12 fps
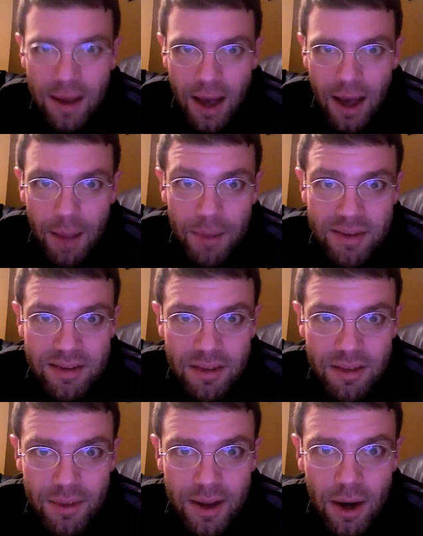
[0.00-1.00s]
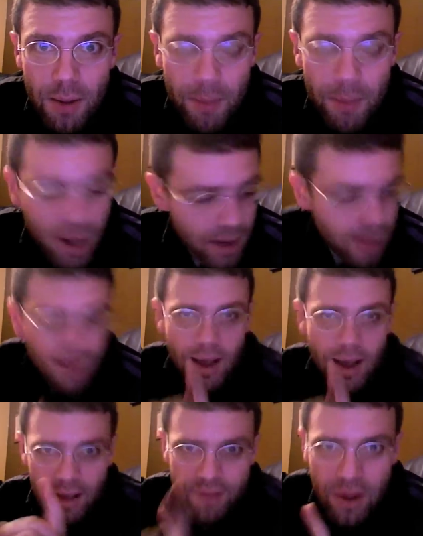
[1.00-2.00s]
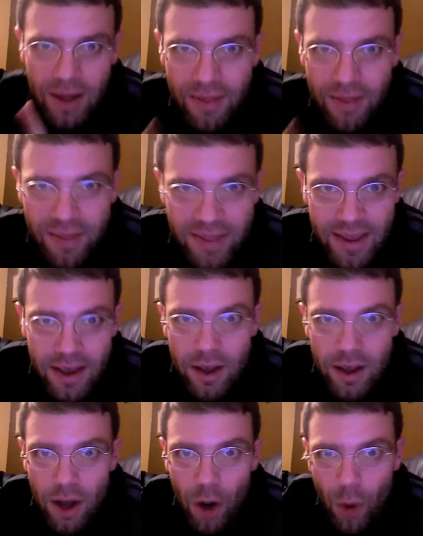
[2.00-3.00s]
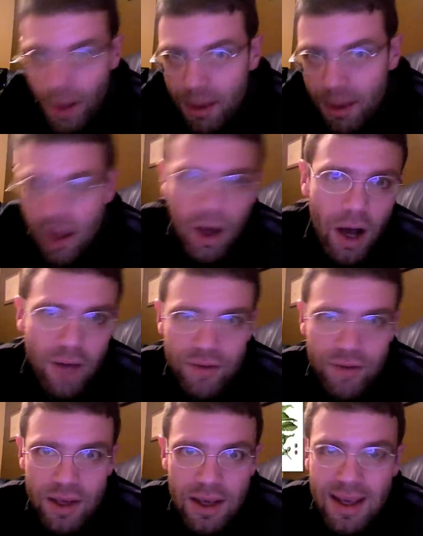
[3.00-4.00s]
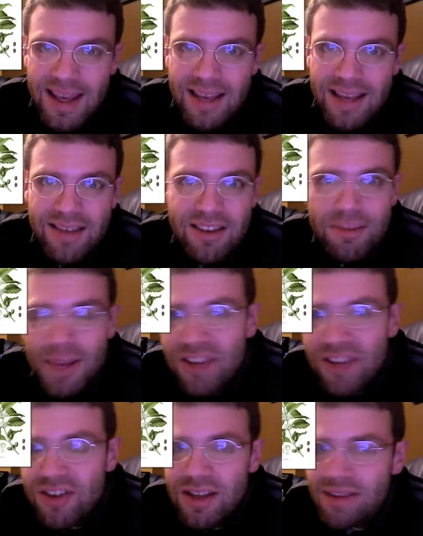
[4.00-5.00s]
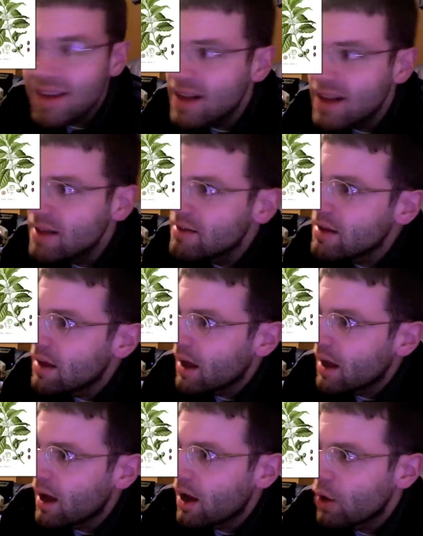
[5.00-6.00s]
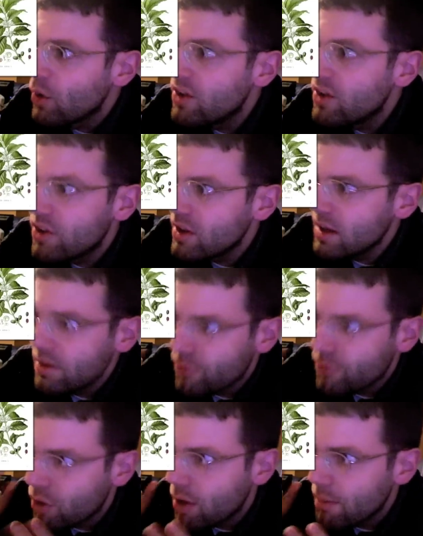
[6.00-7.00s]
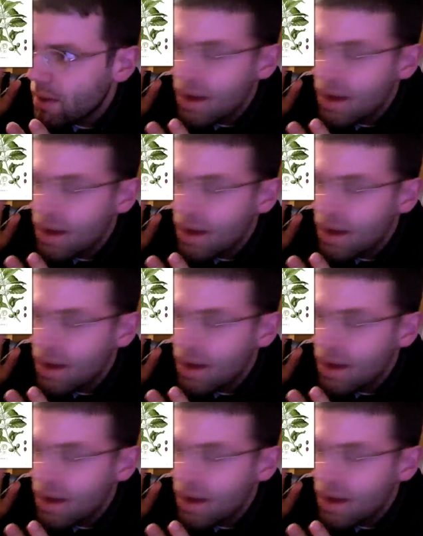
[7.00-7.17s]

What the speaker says: I'm missing something here. But I found out that the Arabica coffee is a species that is originally from